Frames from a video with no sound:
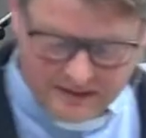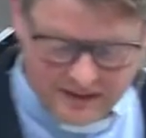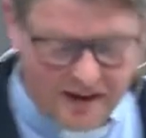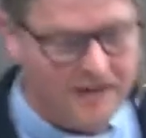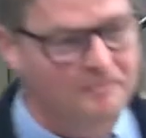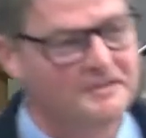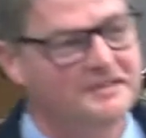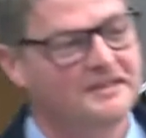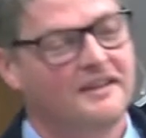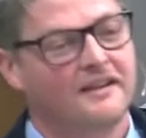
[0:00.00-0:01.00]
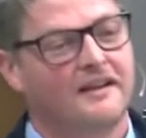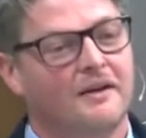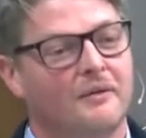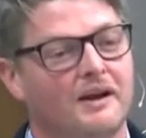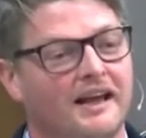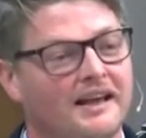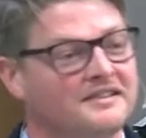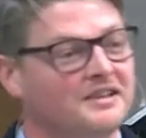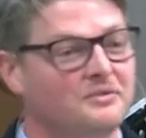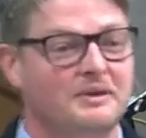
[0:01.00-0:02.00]
times, when it hits
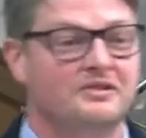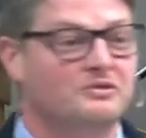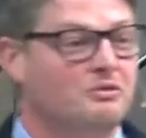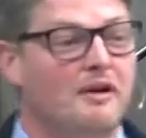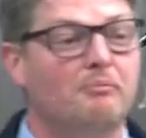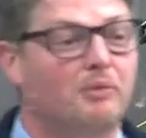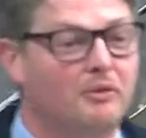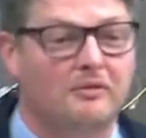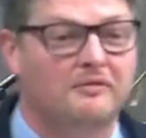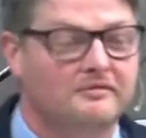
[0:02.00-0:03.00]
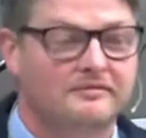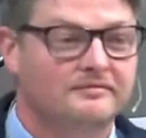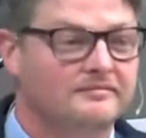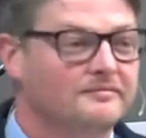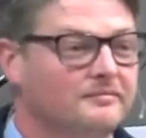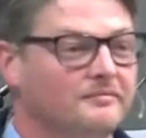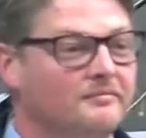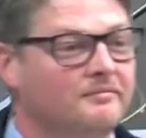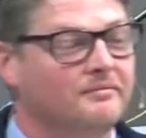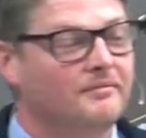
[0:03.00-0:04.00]
us, we just crumple.
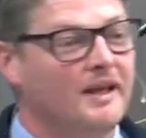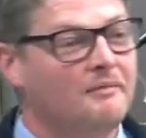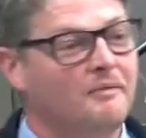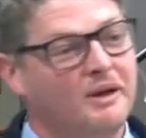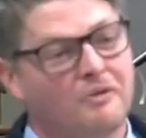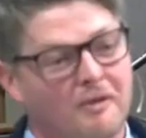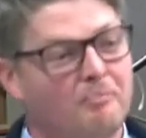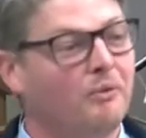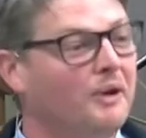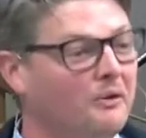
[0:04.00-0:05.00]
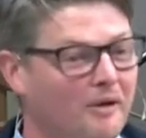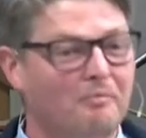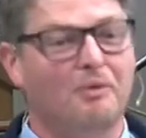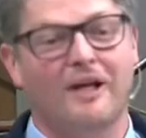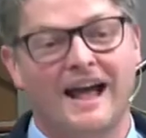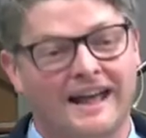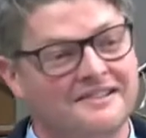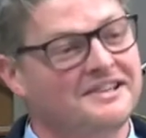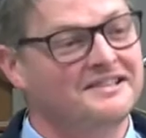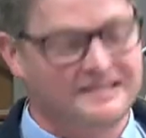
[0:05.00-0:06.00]
And when we crumple at
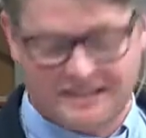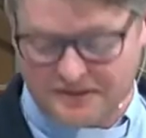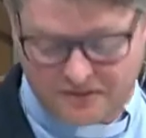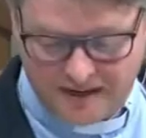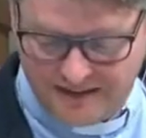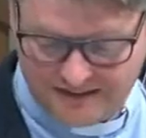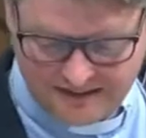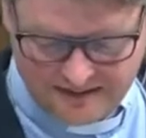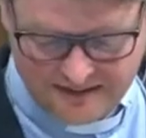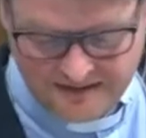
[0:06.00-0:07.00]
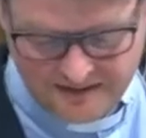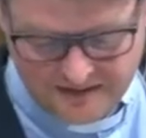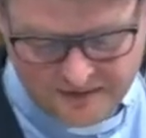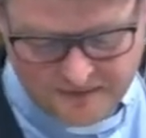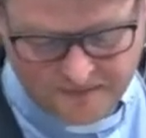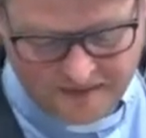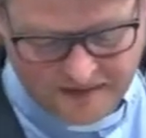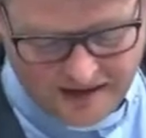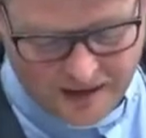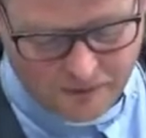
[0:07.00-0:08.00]
Jesus' feet.
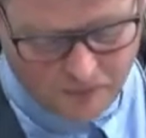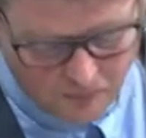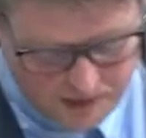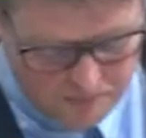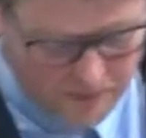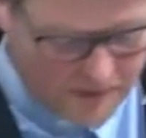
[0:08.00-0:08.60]
And we weep